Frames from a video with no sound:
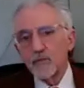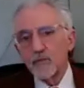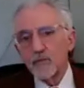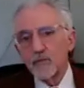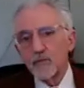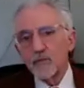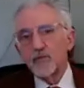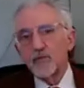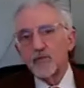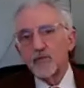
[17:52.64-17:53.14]

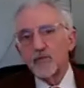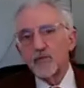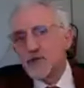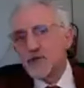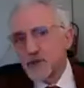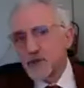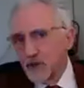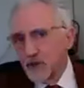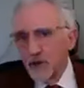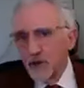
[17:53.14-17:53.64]

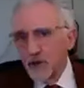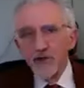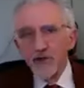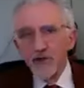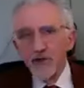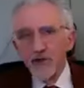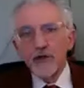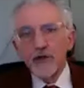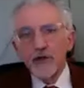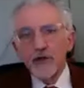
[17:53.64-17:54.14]

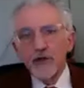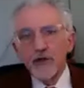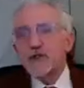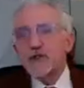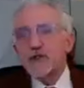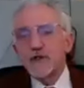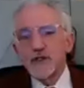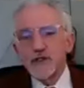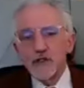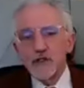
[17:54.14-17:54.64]
There is,
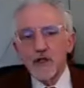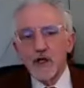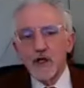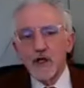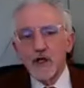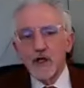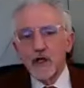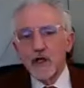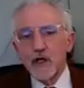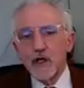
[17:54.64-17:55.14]

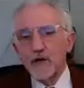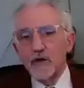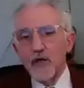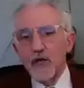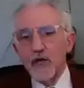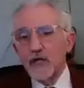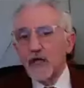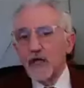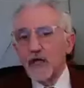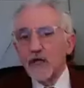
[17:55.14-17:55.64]

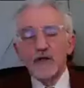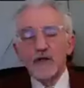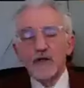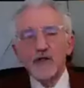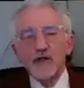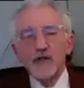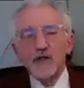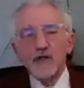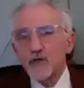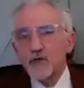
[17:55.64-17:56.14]
and there's a
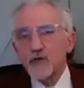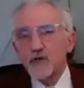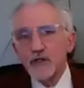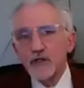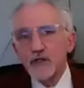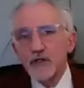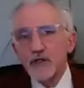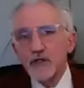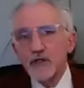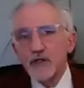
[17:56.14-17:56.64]
great deal.
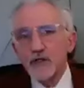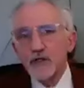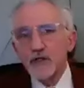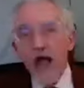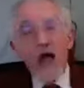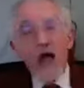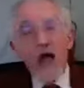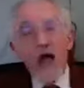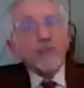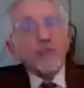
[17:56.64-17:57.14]
How
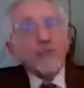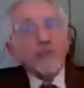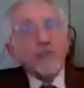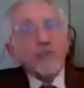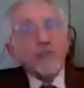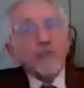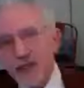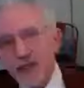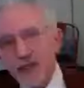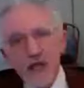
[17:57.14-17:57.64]
many
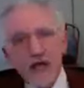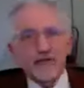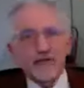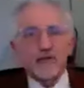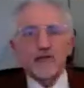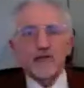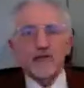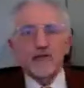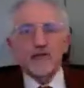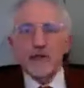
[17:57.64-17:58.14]
nations have
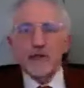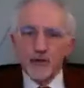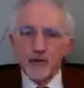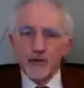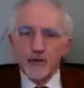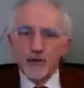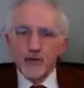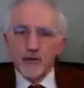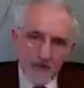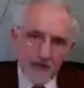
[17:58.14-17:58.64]
to agree
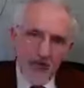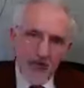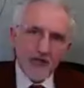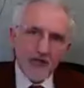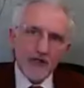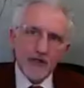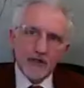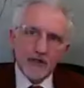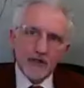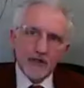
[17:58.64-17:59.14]
that this is
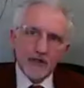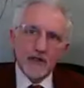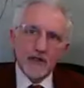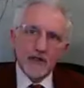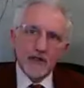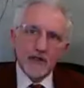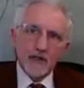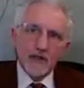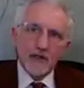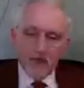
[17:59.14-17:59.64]
actually,
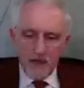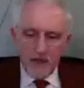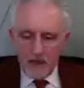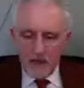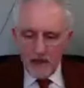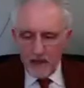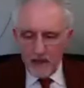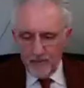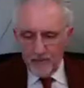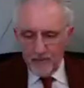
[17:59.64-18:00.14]

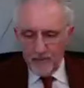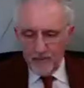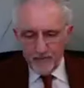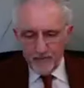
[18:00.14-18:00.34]
a